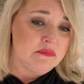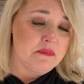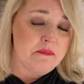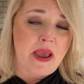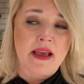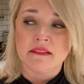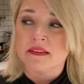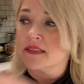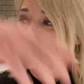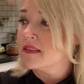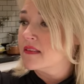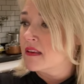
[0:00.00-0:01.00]

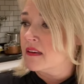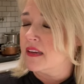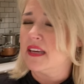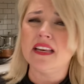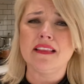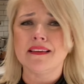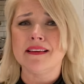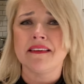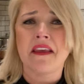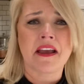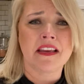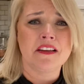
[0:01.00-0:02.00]
balance the anything
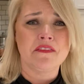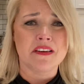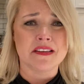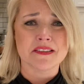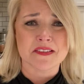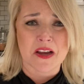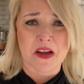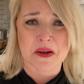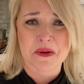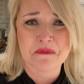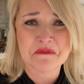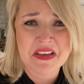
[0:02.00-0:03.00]
negative that has
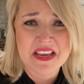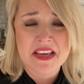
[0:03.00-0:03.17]
come